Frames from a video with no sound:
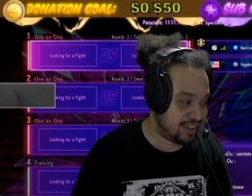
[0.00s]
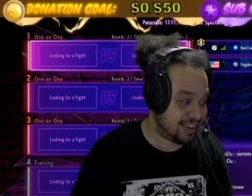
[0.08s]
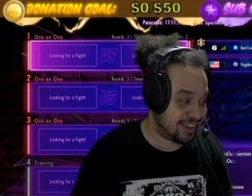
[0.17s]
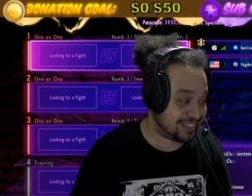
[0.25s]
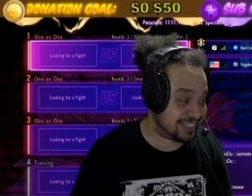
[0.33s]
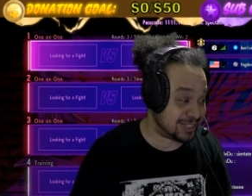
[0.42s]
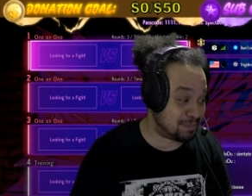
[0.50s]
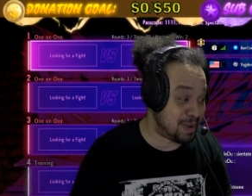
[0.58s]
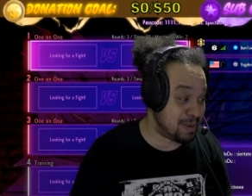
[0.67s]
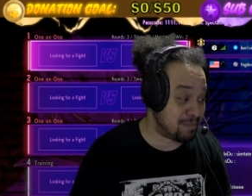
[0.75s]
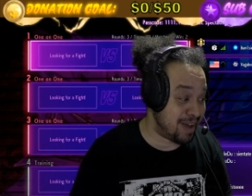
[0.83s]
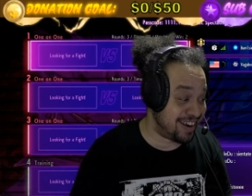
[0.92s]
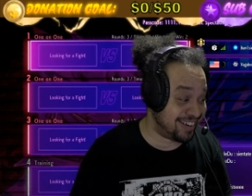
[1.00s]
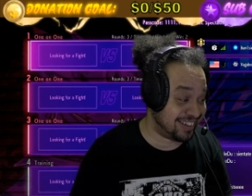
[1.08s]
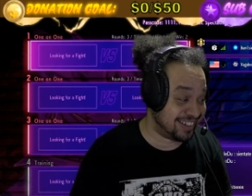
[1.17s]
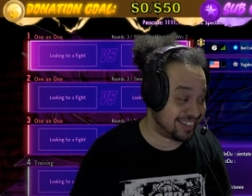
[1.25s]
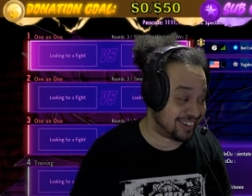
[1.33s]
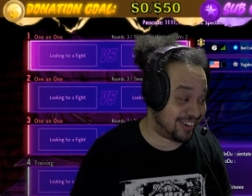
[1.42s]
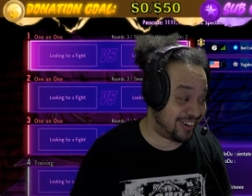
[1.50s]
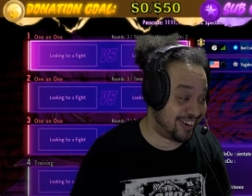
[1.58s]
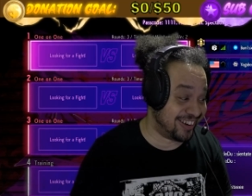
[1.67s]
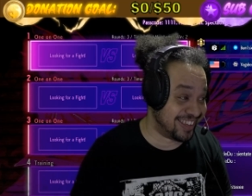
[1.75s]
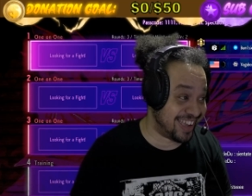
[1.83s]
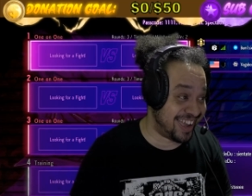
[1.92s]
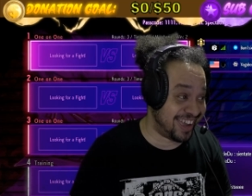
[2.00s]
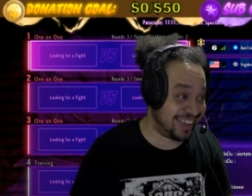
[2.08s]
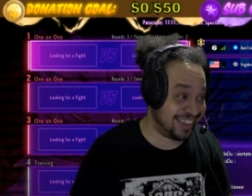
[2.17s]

Just be Mena? Oh, yeah?